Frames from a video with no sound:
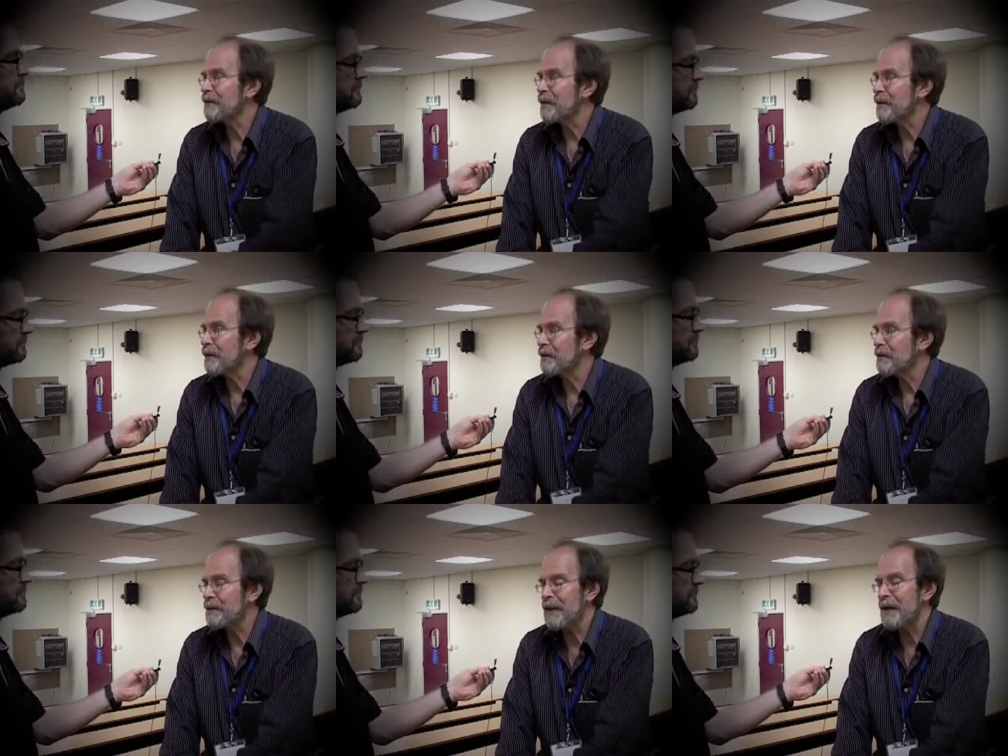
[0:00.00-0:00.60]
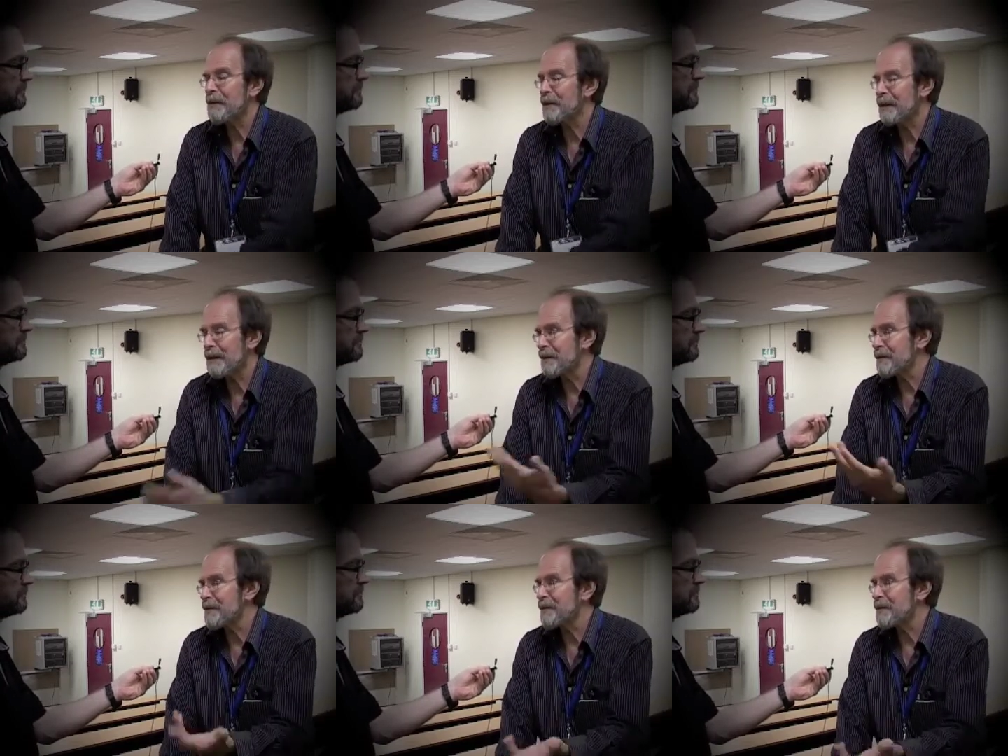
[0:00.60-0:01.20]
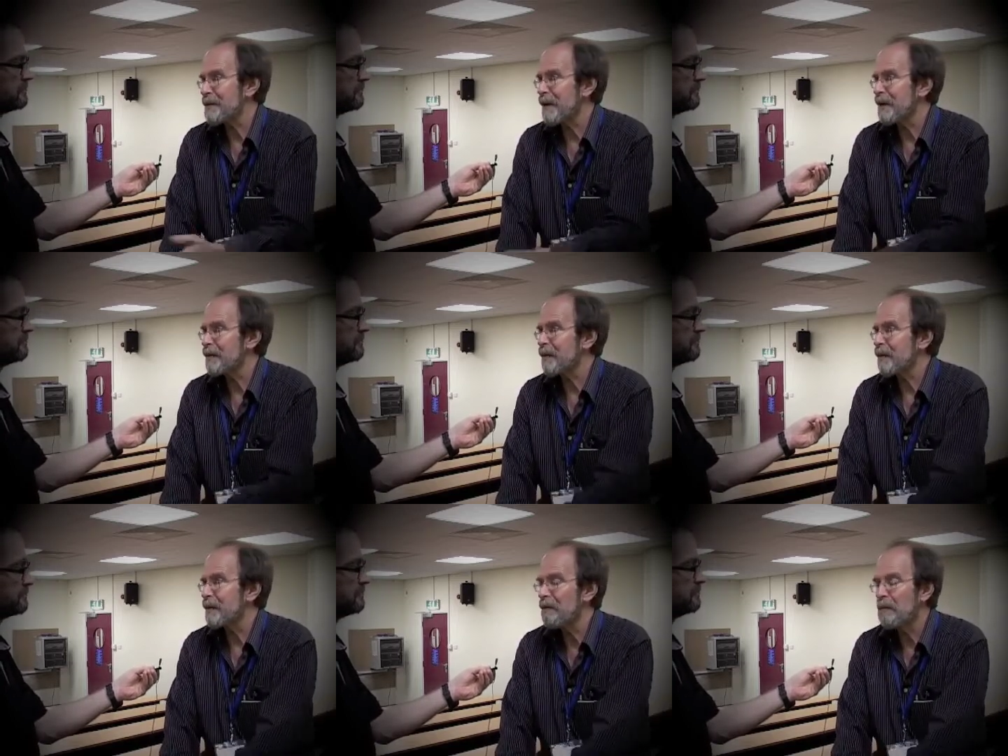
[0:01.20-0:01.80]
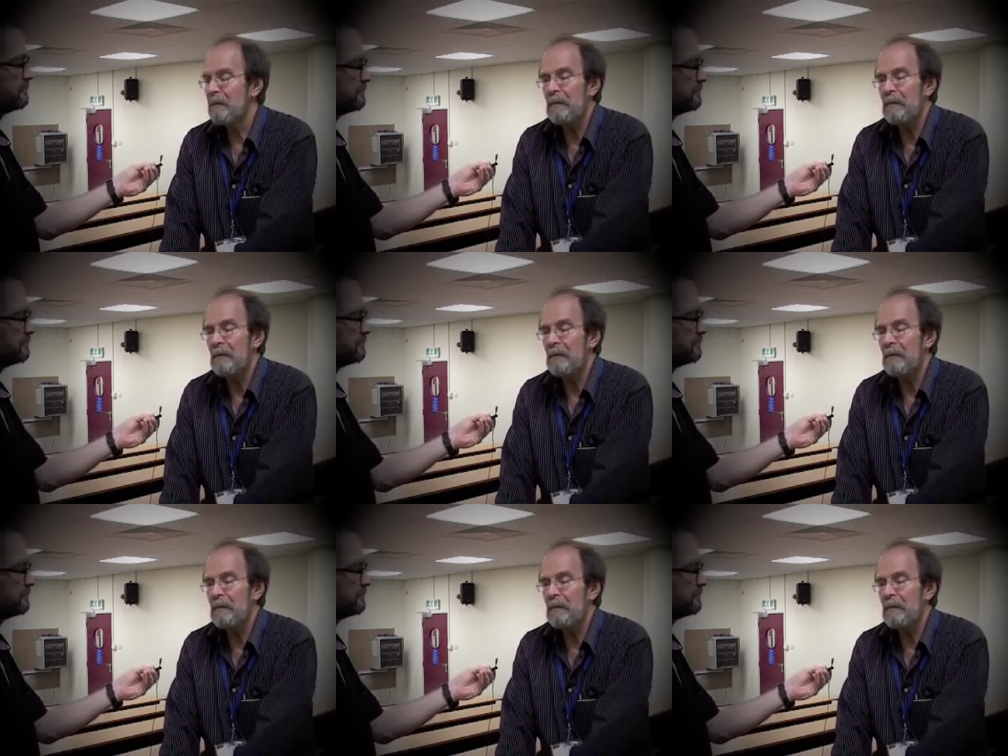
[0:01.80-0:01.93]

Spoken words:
to use, and I think it's insightful.